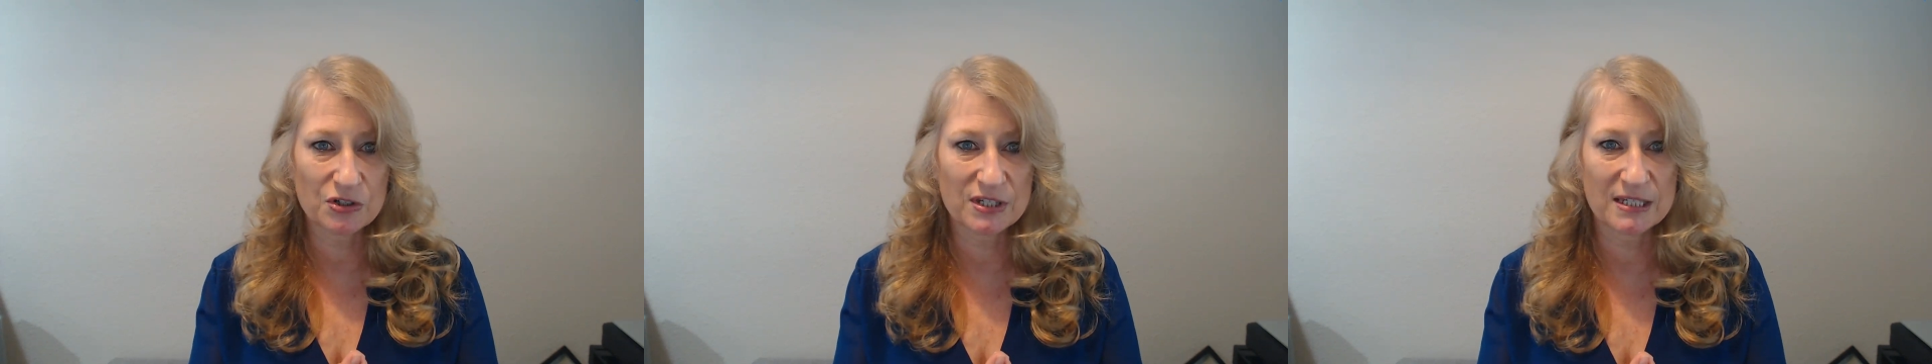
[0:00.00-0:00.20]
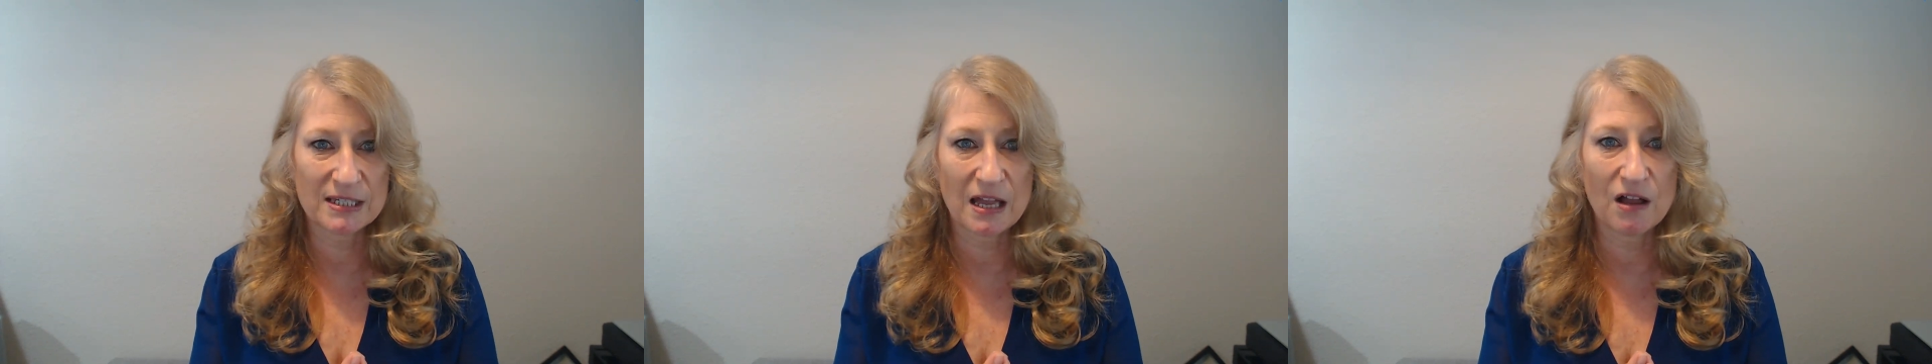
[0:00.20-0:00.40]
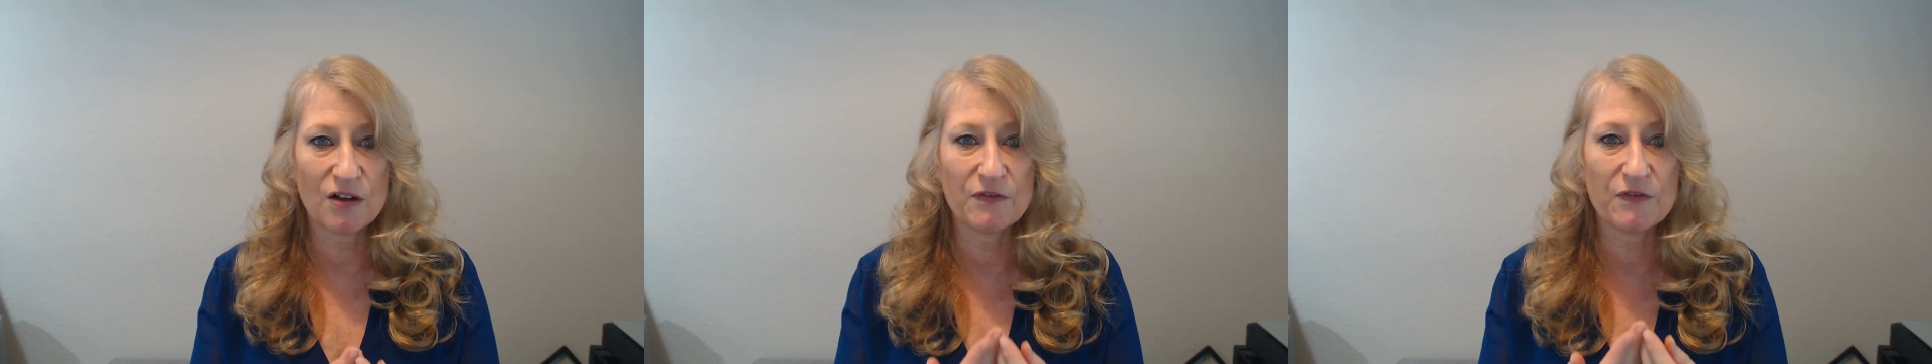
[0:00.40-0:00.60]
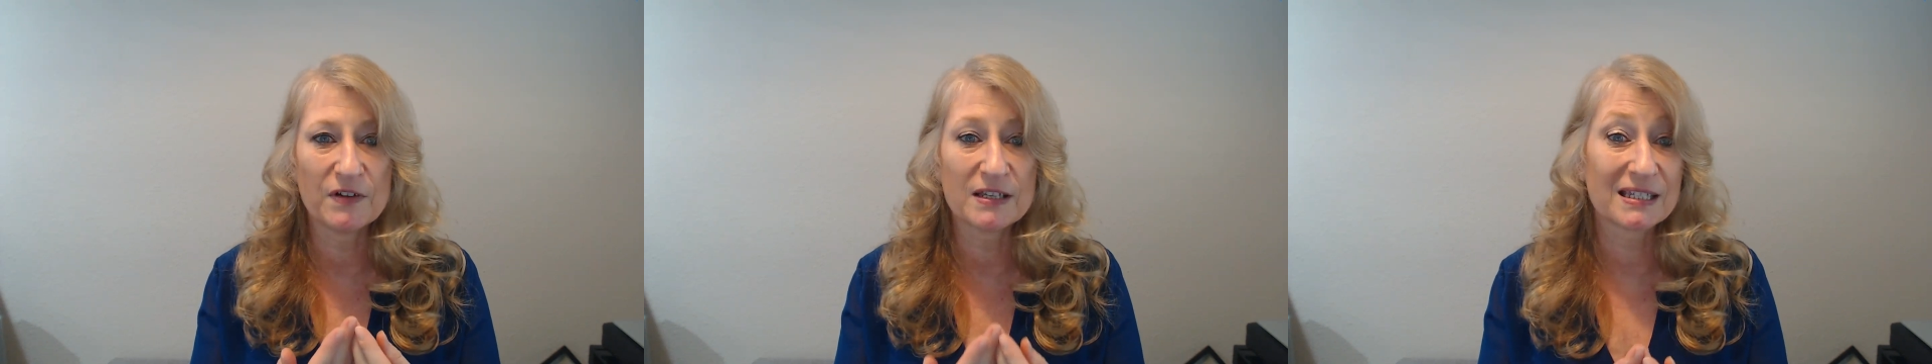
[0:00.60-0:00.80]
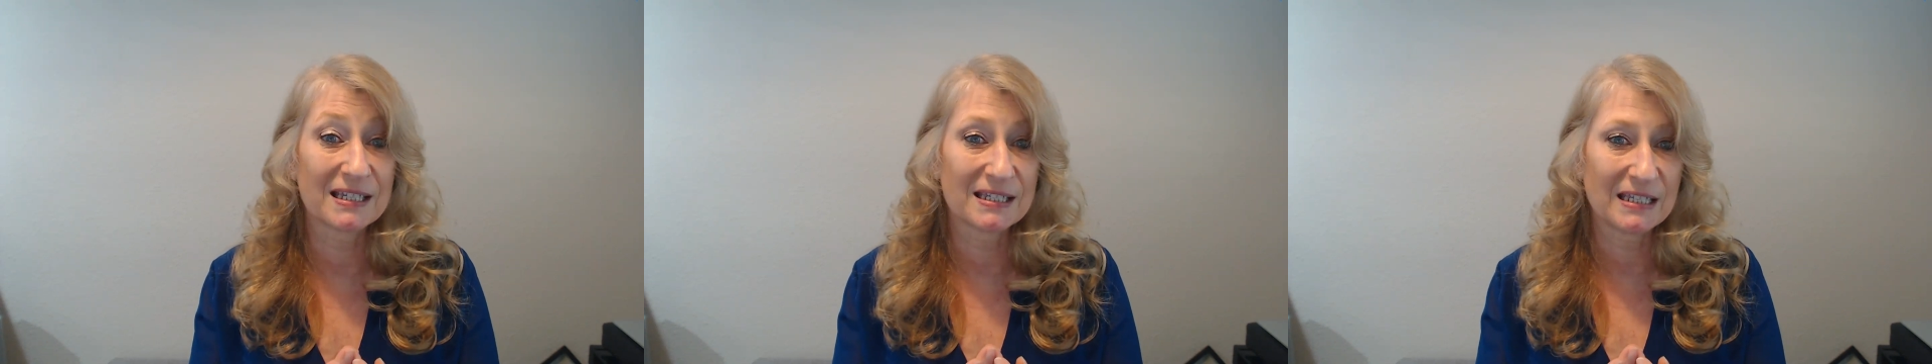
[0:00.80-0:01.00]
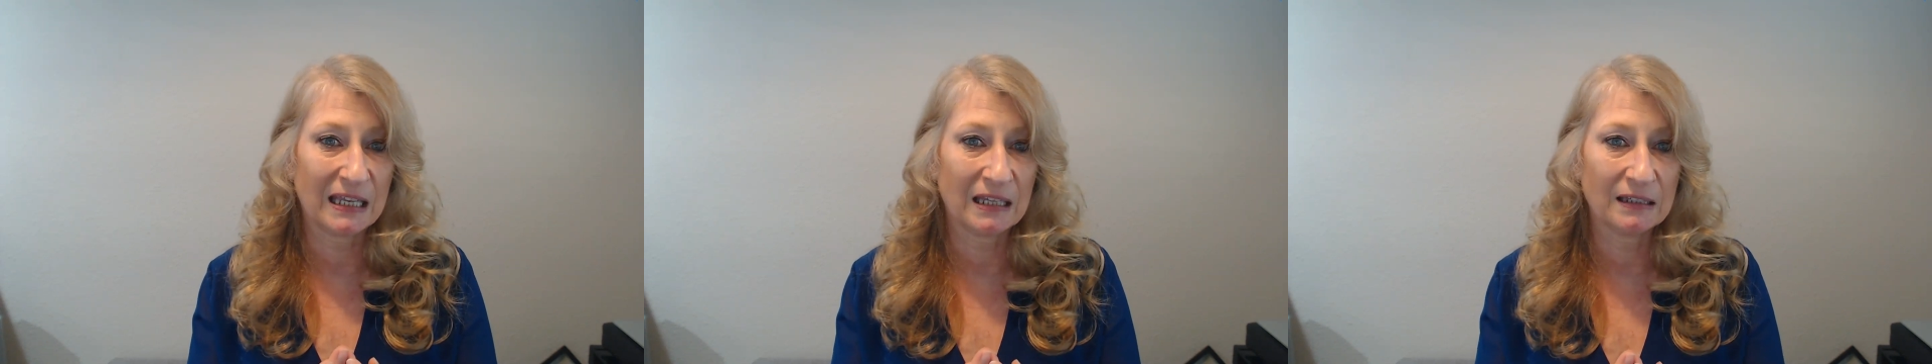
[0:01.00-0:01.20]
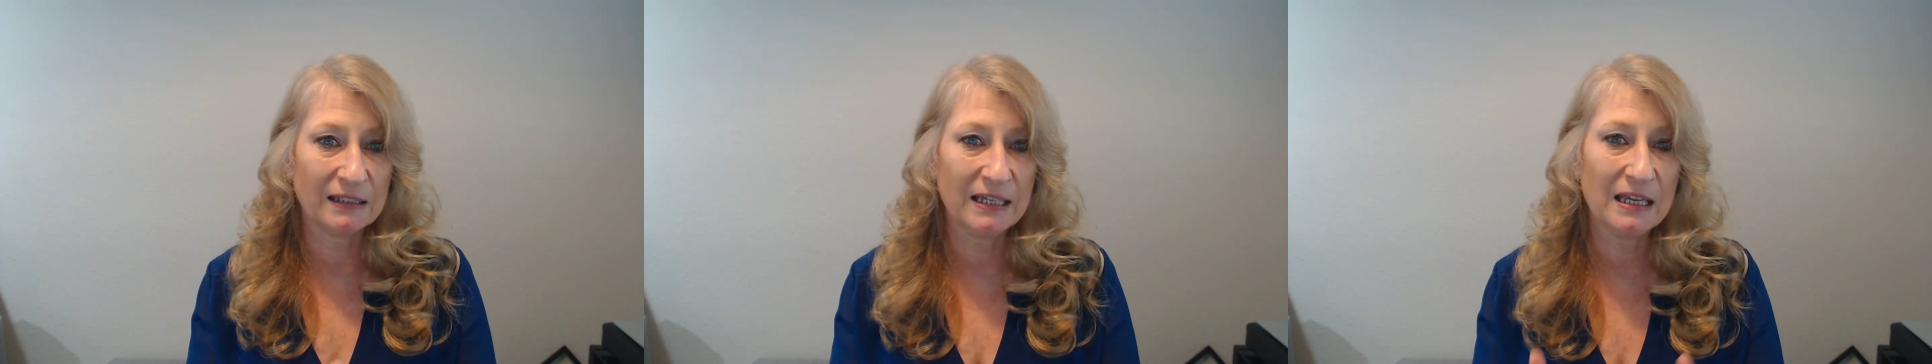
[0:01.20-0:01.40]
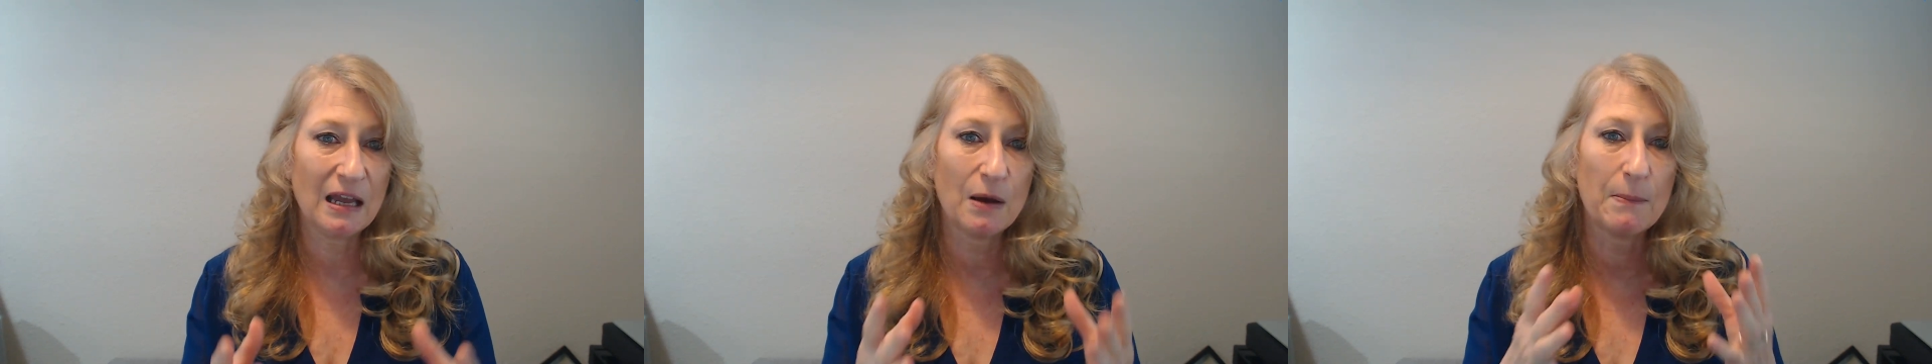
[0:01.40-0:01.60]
yourself succinctly